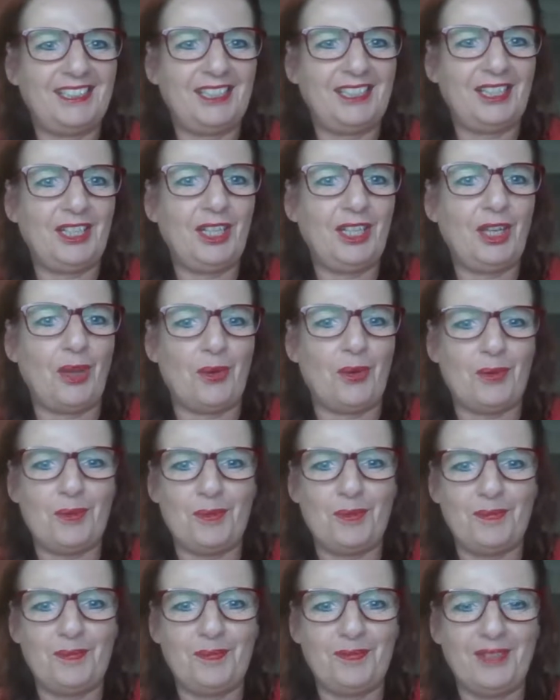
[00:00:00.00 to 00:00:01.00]
No.
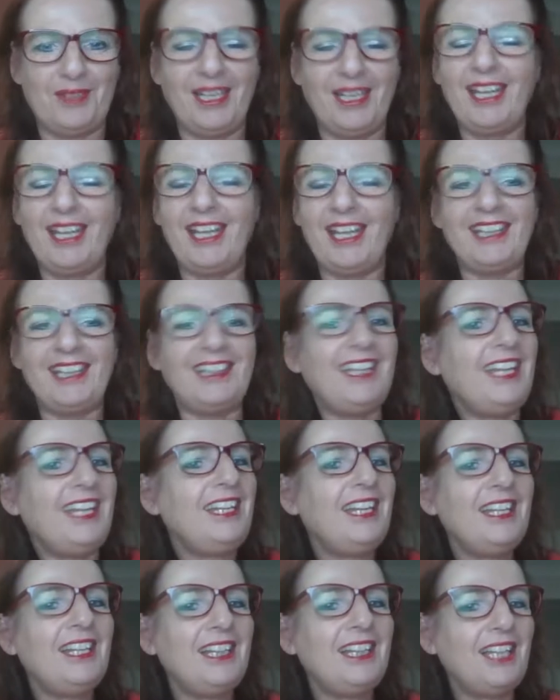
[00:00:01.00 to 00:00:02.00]

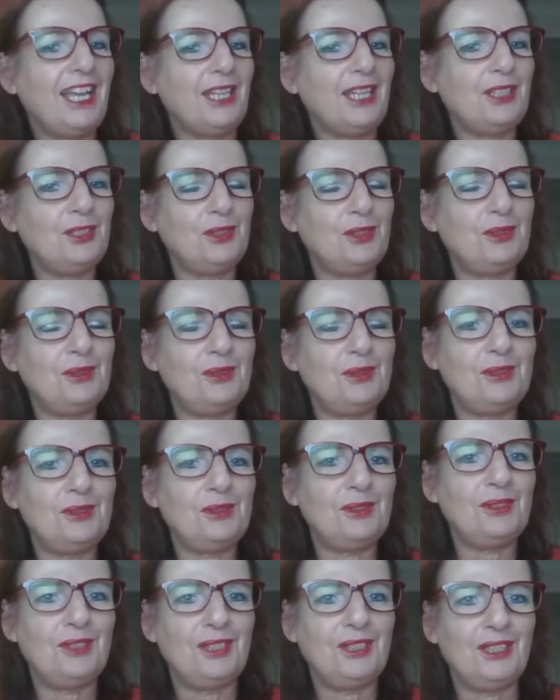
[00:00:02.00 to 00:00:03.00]
Then I'd like
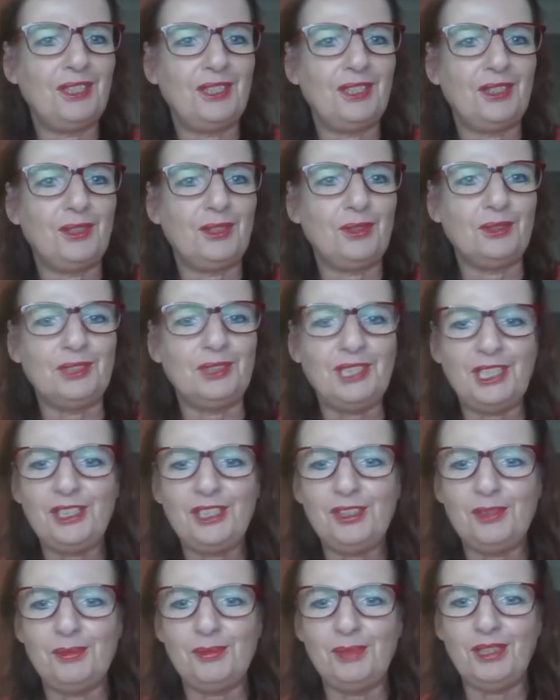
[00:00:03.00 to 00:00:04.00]
to
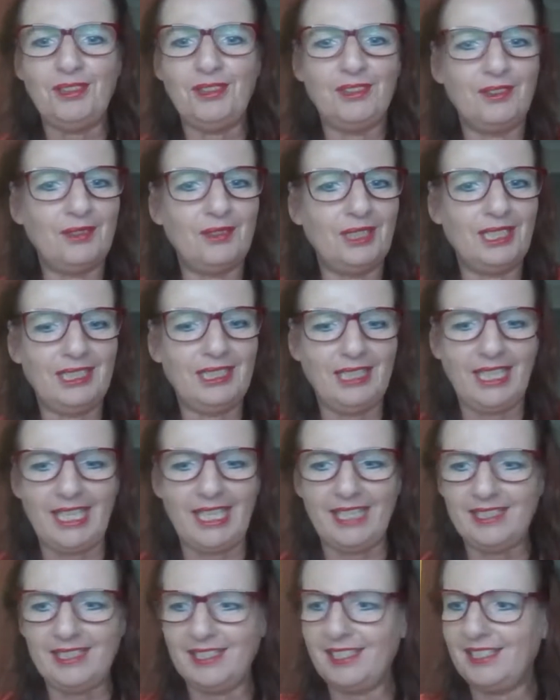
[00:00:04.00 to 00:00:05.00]
continue with your little
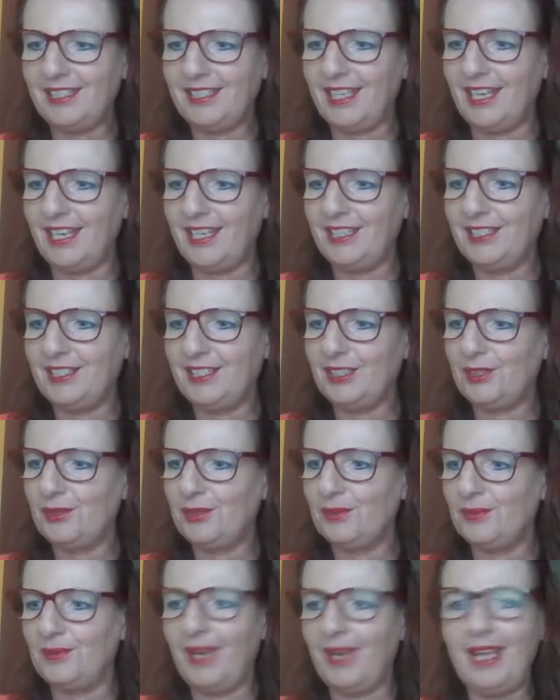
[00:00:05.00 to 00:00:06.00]
exercise
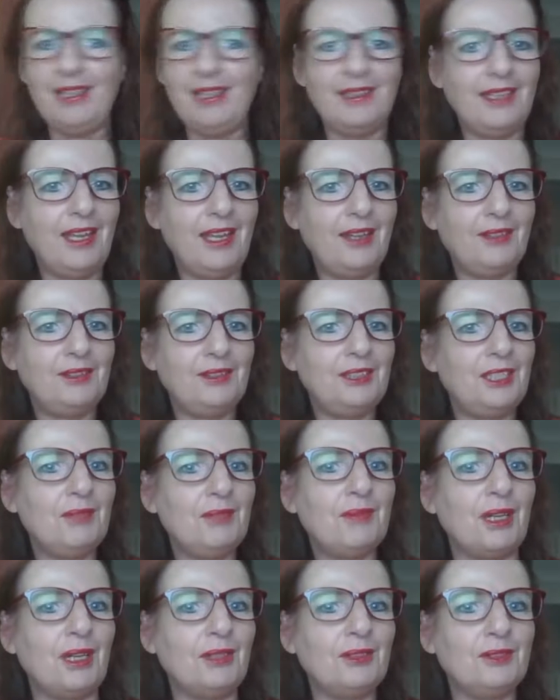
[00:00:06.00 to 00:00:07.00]
to write down the
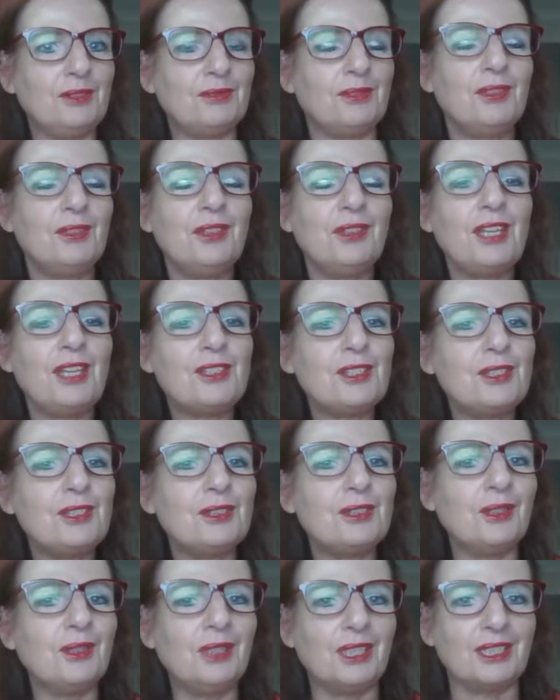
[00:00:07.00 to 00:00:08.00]
amount of
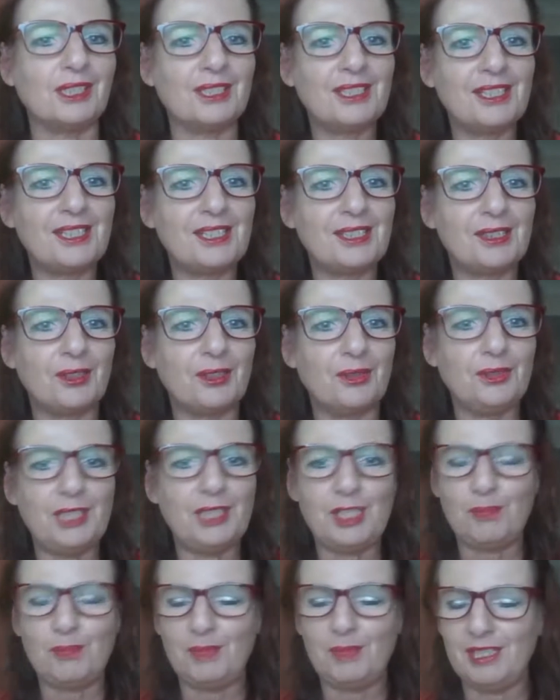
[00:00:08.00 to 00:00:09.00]
$1,000 on
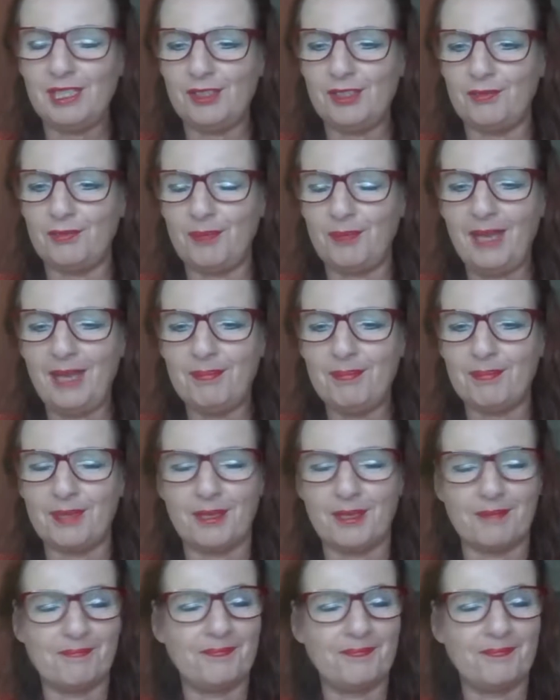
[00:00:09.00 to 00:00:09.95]
this piece of paper.